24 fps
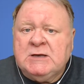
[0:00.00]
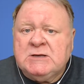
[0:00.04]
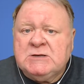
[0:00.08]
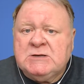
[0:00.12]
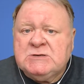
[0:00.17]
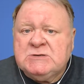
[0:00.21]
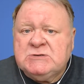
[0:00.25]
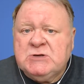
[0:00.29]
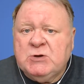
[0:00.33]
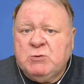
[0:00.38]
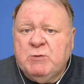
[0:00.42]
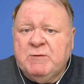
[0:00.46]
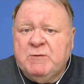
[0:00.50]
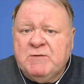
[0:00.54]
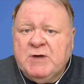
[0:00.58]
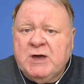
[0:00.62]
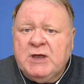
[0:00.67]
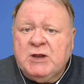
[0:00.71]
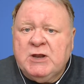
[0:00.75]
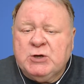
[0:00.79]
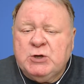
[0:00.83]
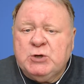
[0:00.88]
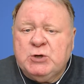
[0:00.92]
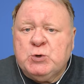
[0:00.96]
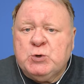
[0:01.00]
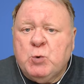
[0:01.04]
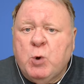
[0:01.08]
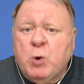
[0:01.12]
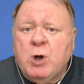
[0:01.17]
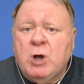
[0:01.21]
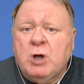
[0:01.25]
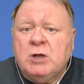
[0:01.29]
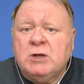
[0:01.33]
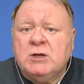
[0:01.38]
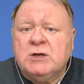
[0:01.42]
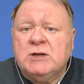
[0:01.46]
So we've got a good
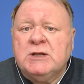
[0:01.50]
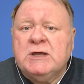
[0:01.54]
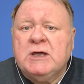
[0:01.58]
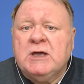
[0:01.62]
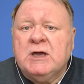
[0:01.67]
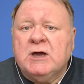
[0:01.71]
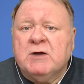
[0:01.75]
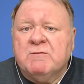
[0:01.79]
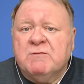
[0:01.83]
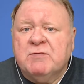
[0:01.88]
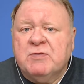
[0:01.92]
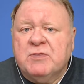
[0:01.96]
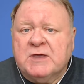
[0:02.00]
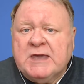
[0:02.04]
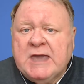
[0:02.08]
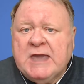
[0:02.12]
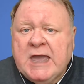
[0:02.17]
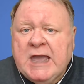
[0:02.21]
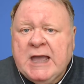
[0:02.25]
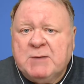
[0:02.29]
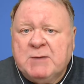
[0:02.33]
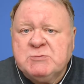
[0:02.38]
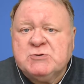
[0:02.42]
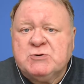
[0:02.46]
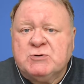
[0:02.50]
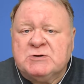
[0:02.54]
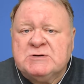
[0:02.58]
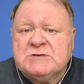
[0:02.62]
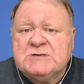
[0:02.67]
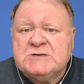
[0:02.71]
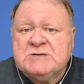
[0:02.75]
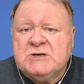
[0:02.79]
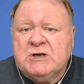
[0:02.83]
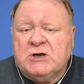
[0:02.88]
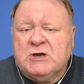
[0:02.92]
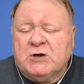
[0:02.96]
quality of the capture
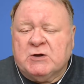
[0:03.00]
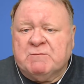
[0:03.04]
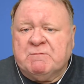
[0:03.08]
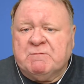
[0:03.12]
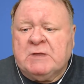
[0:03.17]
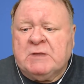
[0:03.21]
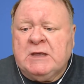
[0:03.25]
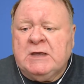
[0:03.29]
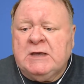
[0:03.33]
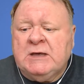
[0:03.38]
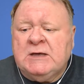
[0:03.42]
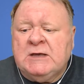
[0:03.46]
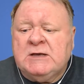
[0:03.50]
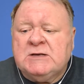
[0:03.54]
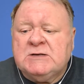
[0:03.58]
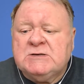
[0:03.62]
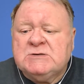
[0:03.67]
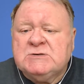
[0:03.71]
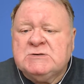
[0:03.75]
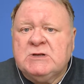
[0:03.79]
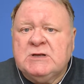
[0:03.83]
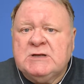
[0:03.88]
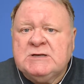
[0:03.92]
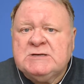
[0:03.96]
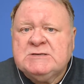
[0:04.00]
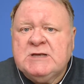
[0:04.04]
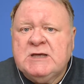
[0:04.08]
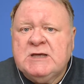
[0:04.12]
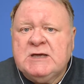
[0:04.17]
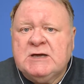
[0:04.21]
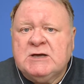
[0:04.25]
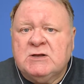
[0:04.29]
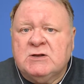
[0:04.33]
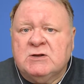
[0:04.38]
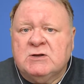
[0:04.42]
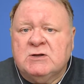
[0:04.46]
itself. So let's
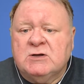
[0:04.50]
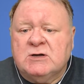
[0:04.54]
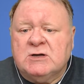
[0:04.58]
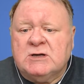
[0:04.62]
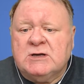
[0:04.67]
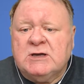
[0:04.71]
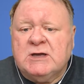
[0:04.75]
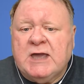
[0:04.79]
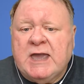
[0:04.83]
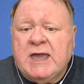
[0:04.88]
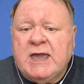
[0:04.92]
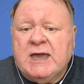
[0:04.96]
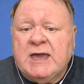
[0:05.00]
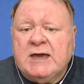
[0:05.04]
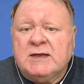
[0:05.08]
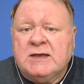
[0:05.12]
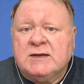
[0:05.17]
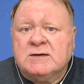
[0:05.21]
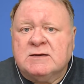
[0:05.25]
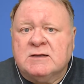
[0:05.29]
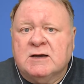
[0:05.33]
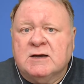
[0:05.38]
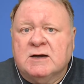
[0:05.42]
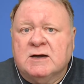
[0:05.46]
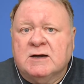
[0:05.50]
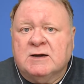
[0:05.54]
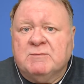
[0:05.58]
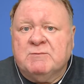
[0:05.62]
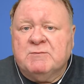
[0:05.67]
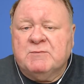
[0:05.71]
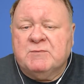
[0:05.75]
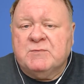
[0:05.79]
take a look at um,